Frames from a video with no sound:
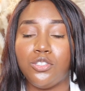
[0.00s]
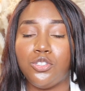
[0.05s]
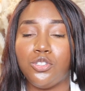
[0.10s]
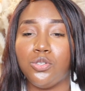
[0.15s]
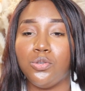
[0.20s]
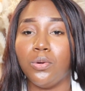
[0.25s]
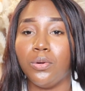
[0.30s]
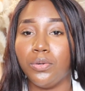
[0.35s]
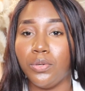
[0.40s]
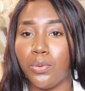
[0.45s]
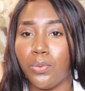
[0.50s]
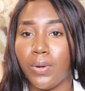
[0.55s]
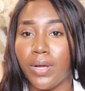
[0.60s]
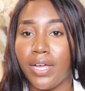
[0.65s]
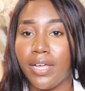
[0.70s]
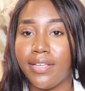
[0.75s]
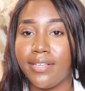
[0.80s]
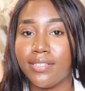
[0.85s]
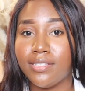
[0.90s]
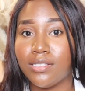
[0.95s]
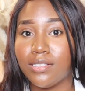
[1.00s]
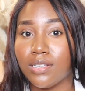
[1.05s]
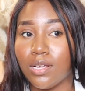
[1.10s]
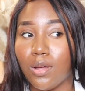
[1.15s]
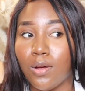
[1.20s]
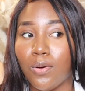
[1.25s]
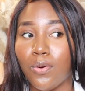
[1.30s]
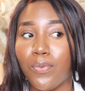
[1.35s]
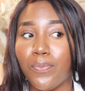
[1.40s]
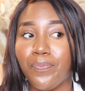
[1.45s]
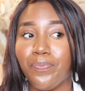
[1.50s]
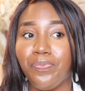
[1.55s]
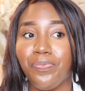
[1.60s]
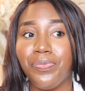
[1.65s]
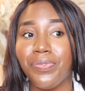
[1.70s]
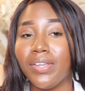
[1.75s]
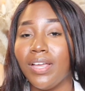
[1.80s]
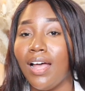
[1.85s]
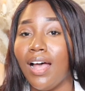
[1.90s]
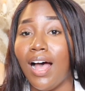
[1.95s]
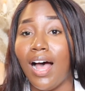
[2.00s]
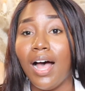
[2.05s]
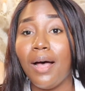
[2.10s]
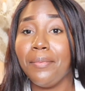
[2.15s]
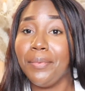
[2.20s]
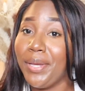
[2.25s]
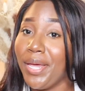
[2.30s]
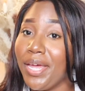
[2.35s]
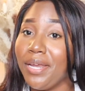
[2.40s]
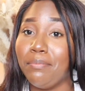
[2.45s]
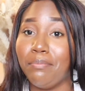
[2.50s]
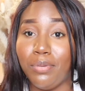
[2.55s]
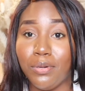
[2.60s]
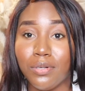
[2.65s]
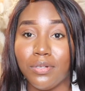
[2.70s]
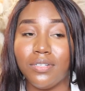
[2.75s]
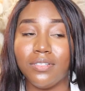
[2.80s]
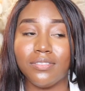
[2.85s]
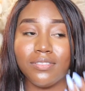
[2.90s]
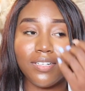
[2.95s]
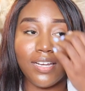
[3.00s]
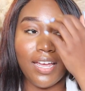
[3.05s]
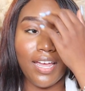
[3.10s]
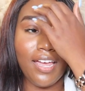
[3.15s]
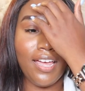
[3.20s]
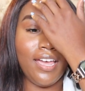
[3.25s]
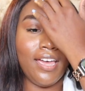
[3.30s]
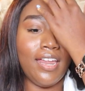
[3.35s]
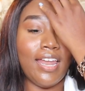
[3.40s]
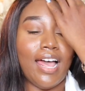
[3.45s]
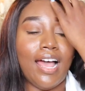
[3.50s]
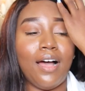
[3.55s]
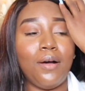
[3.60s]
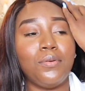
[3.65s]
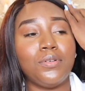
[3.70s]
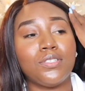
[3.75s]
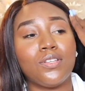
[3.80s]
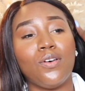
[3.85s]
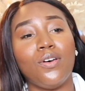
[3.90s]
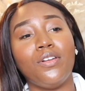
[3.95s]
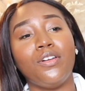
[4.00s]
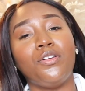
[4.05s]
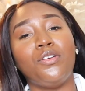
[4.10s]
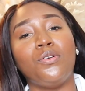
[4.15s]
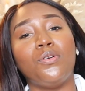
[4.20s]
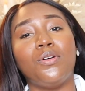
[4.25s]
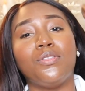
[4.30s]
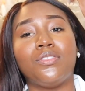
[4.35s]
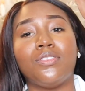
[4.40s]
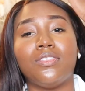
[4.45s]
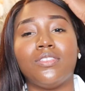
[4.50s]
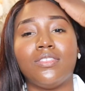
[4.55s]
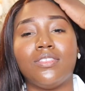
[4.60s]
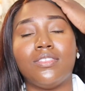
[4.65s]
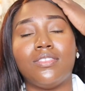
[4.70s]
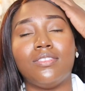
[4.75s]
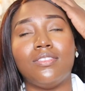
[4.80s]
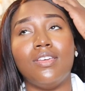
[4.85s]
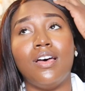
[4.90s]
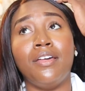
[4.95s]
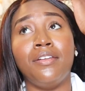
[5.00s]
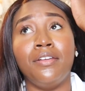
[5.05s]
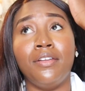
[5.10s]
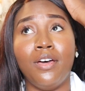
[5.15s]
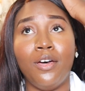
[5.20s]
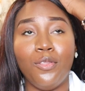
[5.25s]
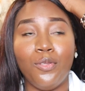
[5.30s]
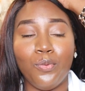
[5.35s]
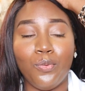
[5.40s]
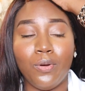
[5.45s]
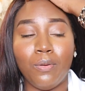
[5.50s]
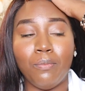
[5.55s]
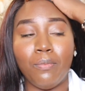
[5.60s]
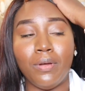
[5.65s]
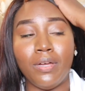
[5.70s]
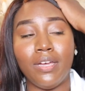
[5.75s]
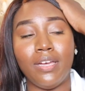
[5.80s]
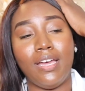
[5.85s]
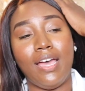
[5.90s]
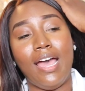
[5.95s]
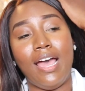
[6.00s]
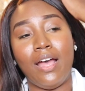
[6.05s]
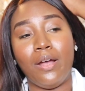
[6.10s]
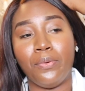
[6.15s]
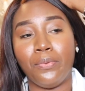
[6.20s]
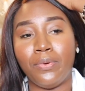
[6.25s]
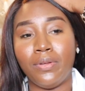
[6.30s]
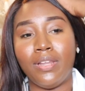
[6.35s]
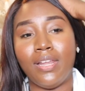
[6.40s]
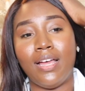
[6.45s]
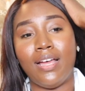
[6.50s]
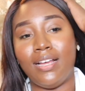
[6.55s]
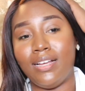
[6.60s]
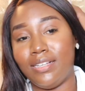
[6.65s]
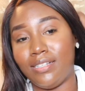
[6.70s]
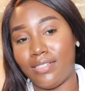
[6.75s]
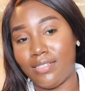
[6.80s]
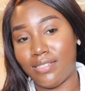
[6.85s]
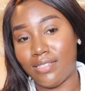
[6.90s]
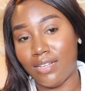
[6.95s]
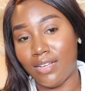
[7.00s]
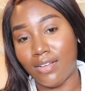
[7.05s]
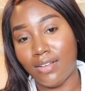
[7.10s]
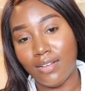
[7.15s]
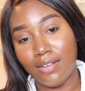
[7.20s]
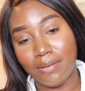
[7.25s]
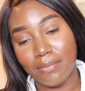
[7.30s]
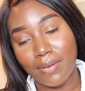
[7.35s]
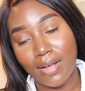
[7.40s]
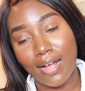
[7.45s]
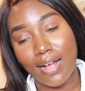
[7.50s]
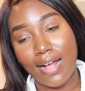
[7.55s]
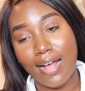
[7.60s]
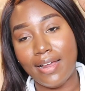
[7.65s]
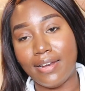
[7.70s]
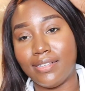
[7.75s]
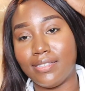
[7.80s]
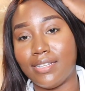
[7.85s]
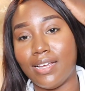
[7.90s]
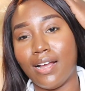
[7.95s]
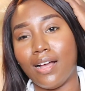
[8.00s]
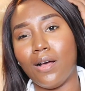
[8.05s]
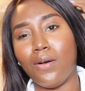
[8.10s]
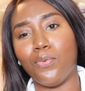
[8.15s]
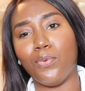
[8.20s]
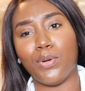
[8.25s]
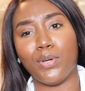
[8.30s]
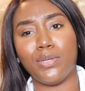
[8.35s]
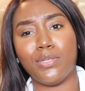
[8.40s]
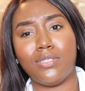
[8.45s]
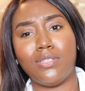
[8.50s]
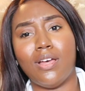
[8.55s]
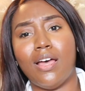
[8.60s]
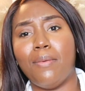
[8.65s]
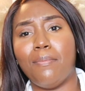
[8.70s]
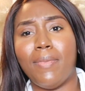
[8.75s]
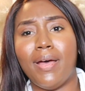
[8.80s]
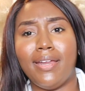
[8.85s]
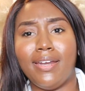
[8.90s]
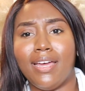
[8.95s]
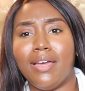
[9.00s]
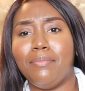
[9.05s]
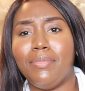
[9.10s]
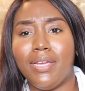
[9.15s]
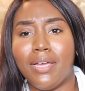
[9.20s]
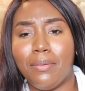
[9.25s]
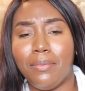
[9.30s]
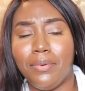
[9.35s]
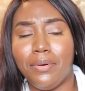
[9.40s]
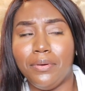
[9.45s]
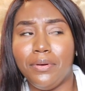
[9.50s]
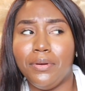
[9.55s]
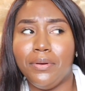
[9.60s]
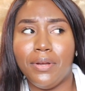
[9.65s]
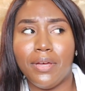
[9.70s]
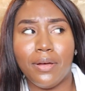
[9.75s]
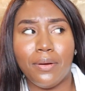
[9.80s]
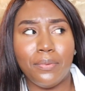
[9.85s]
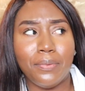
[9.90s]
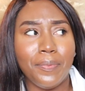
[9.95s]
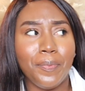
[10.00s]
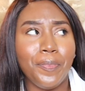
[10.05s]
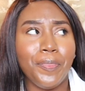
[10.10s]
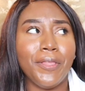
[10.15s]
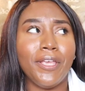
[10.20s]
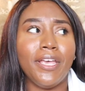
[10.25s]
2 on the way. So I'm getting booked, and I was gonna do another one, but I realized I didn't take off work, so I might not be able to do that one.